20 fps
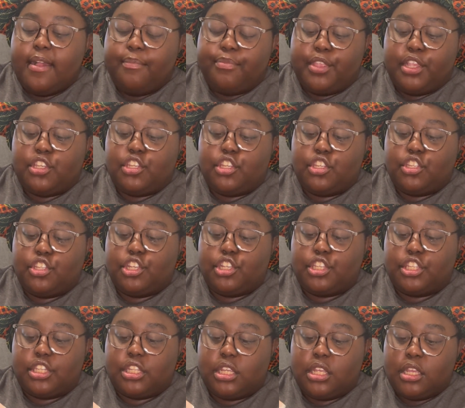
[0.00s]
This is
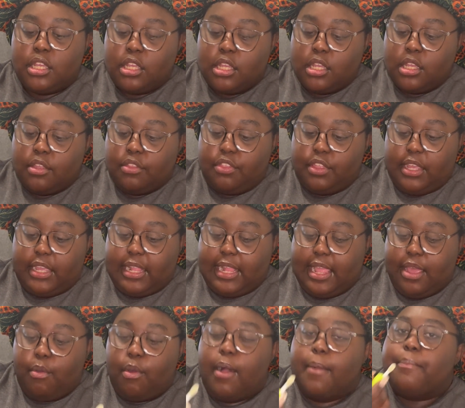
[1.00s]
just the
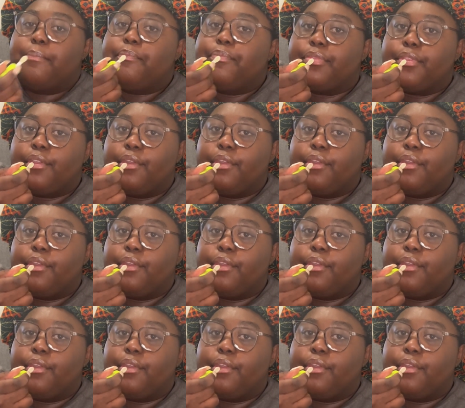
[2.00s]
clear one.